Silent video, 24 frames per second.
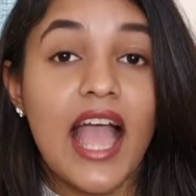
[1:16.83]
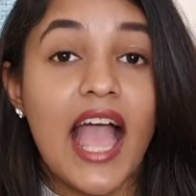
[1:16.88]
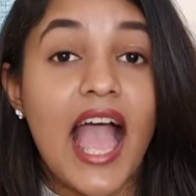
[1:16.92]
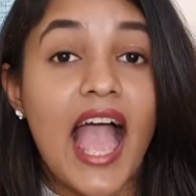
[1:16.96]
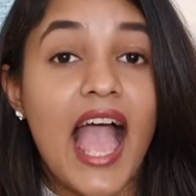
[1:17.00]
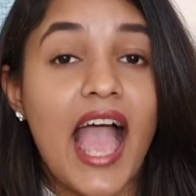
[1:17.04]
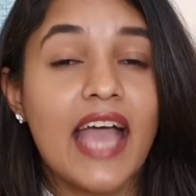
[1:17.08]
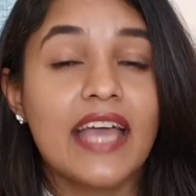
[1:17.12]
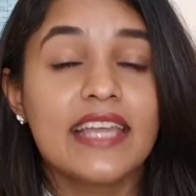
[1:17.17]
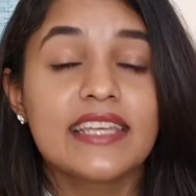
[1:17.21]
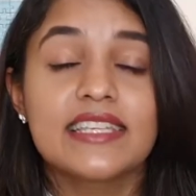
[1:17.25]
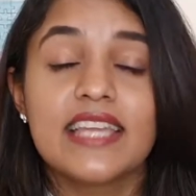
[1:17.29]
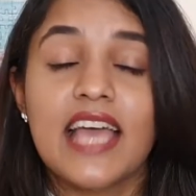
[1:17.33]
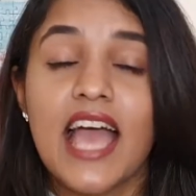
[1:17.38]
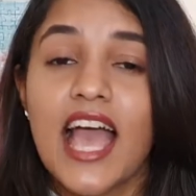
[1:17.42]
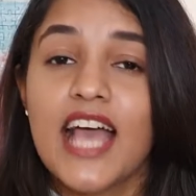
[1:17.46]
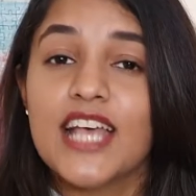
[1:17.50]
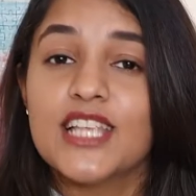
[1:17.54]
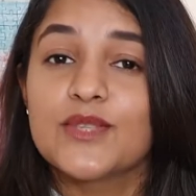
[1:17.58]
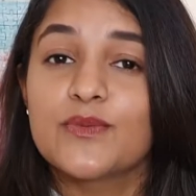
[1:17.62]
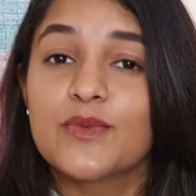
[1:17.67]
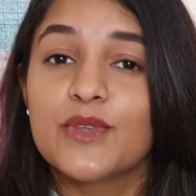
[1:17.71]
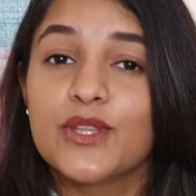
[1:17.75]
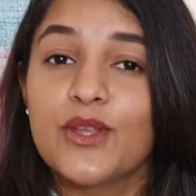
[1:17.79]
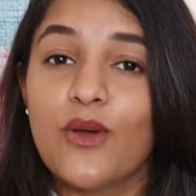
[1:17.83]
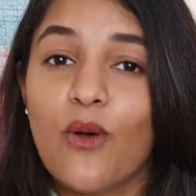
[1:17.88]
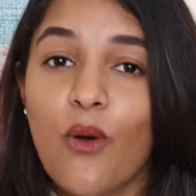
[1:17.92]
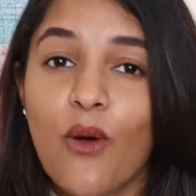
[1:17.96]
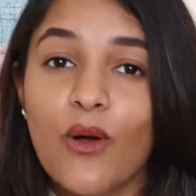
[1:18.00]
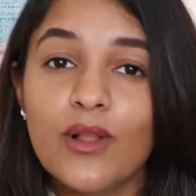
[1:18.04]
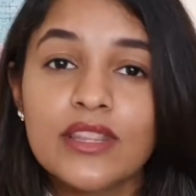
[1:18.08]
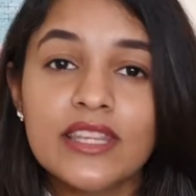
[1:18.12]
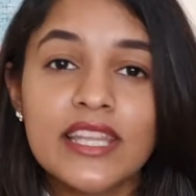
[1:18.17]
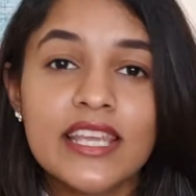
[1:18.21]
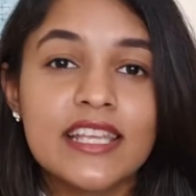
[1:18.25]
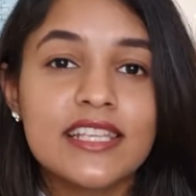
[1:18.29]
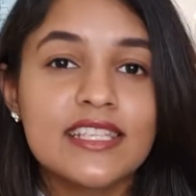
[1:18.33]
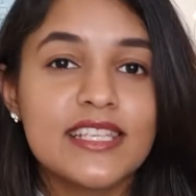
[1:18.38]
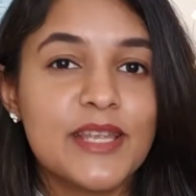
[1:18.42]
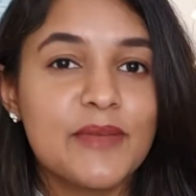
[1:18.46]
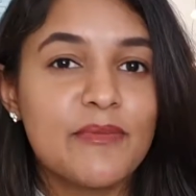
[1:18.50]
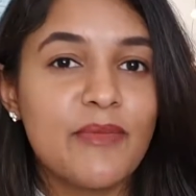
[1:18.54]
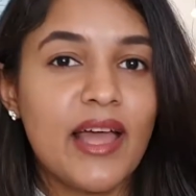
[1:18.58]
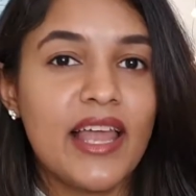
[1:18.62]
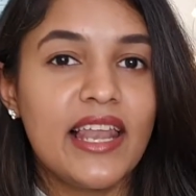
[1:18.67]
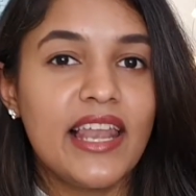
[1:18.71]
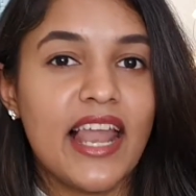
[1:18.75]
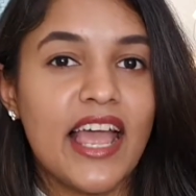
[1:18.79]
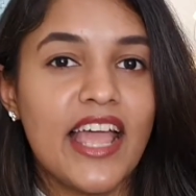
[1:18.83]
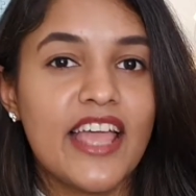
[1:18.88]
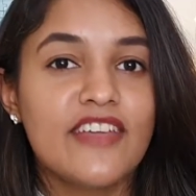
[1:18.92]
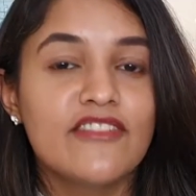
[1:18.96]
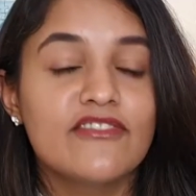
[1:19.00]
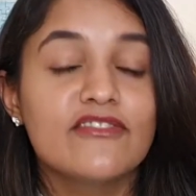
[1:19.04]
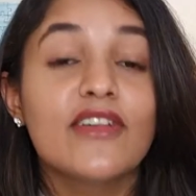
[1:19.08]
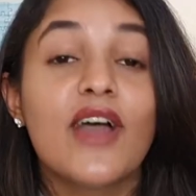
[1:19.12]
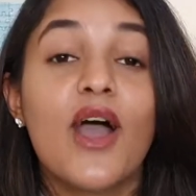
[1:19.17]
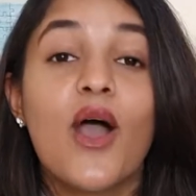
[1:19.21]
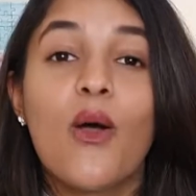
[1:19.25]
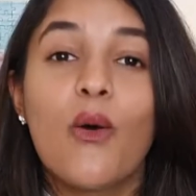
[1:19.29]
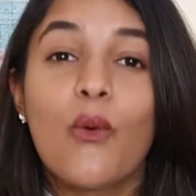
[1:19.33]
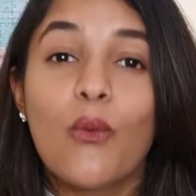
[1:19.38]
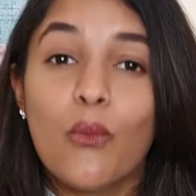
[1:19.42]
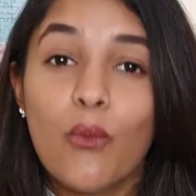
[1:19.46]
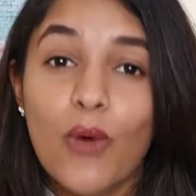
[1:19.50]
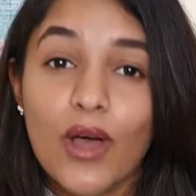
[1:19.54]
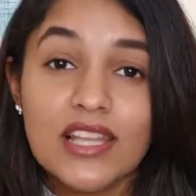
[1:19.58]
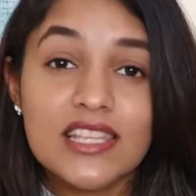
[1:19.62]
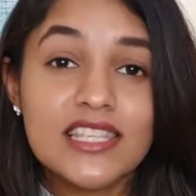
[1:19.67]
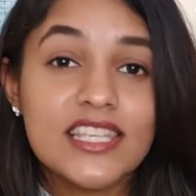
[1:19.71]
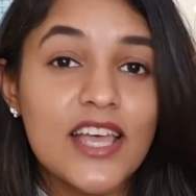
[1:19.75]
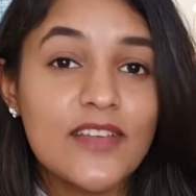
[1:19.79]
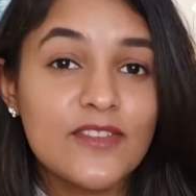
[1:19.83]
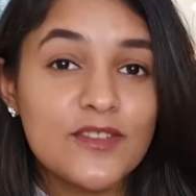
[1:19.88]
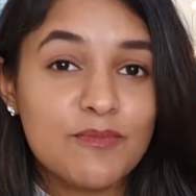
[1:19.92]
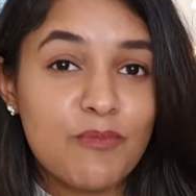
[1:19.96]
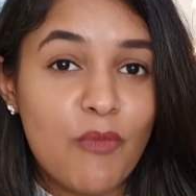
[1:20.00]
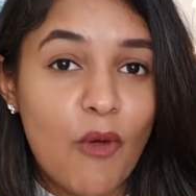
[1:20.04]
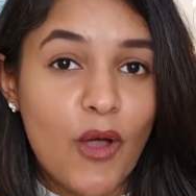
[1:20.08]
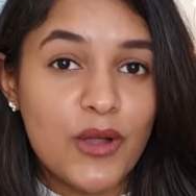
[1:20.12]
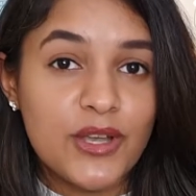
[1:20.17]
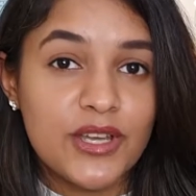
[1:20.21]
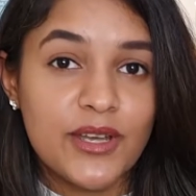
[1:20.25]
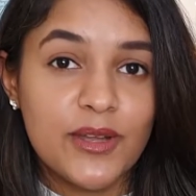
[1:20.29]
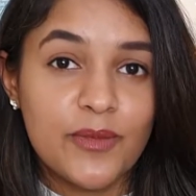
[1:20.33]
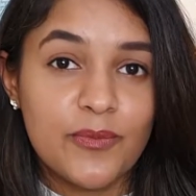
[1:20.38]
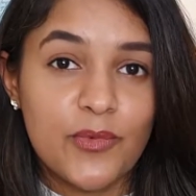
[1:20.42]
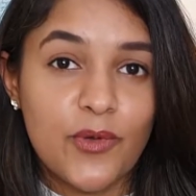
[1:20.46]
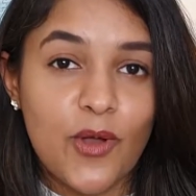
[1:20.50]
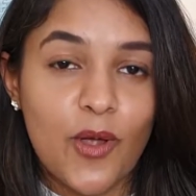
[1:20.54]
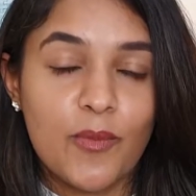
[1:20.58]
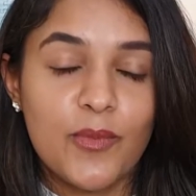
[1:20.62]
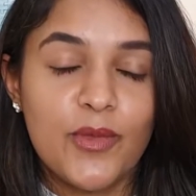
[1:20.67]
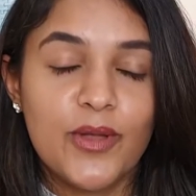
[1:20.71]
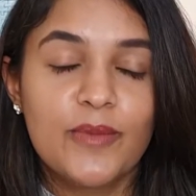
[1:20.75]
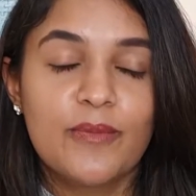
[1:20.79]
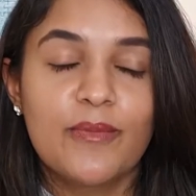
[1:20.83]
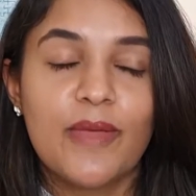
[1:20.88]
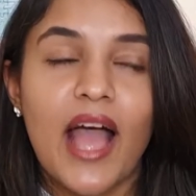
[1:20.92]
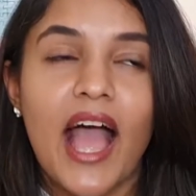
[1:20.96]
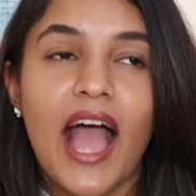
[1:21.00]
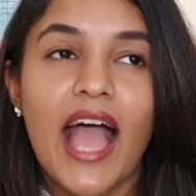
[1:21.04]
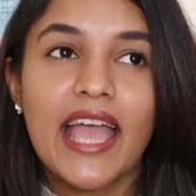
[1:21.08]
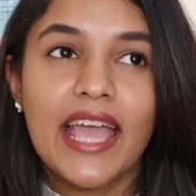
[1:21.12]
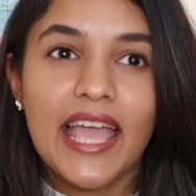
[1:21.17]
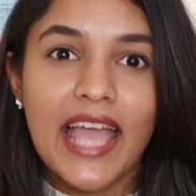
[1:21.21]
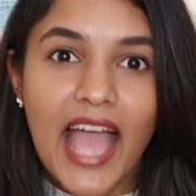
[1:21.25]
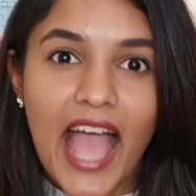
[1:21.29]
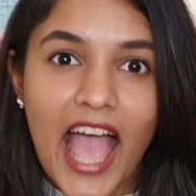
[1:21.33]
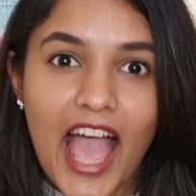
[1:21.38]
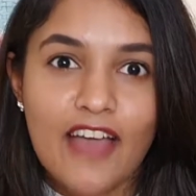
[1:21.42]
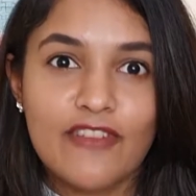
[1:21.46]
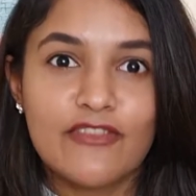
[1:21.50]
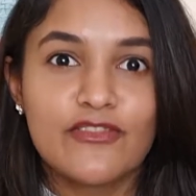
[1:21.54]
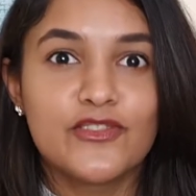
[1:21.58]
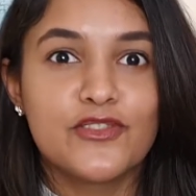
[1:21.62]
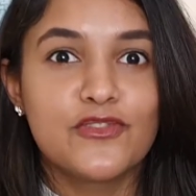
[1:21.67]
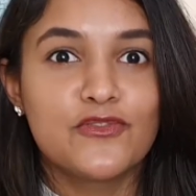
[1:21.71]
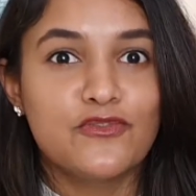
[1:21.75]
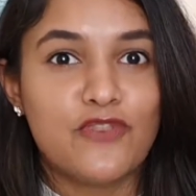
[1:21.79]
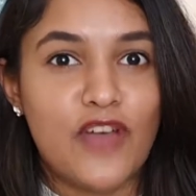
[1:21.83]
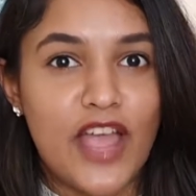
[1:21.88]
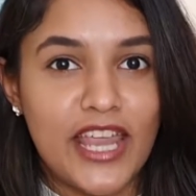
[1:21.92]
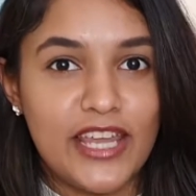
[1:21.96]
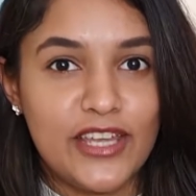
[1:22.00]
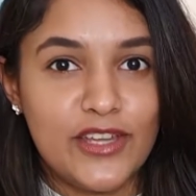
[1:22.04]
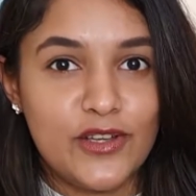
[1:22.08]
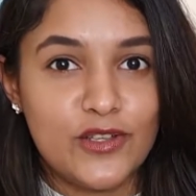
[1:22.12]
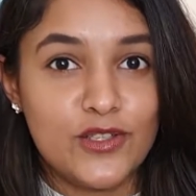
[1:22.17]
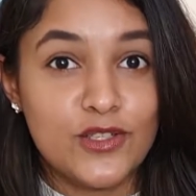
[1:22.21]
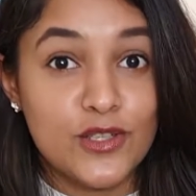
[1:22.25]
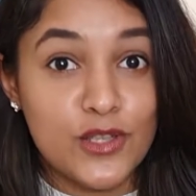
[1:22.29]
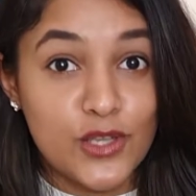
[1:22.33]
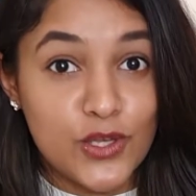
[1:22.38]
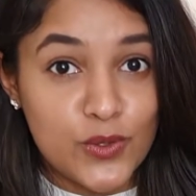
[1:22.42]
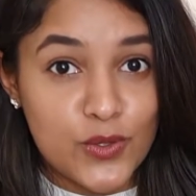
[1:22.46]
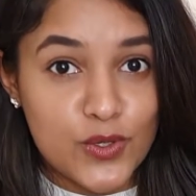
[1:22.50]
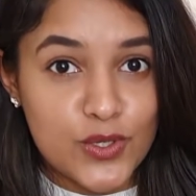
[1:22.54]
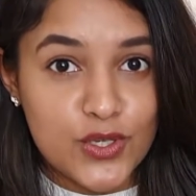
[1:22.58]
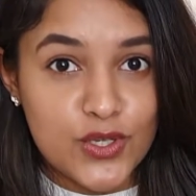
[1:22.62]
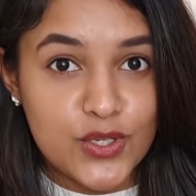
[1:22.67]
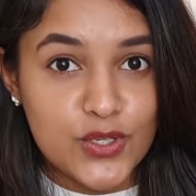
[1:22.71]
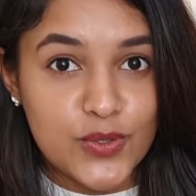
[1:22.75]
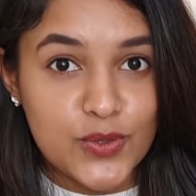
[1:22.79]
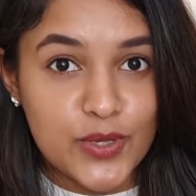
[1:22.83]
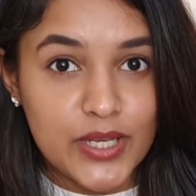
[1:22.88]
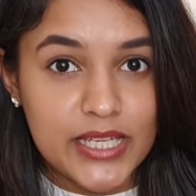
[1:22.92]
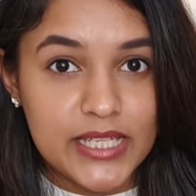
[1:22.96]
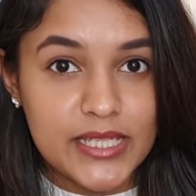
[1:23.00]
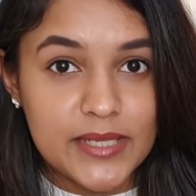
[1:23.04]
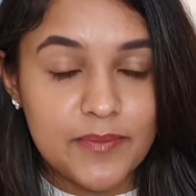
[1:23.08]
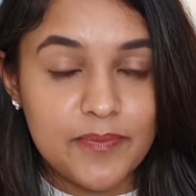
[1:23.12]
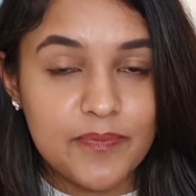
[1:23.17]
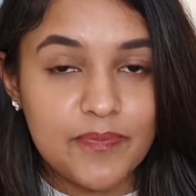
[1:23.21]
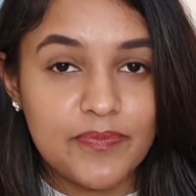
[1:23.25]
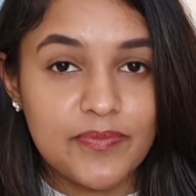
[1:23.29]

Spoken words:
And as with all things in my life, once I've spotted a problem, I have to find a solution to it.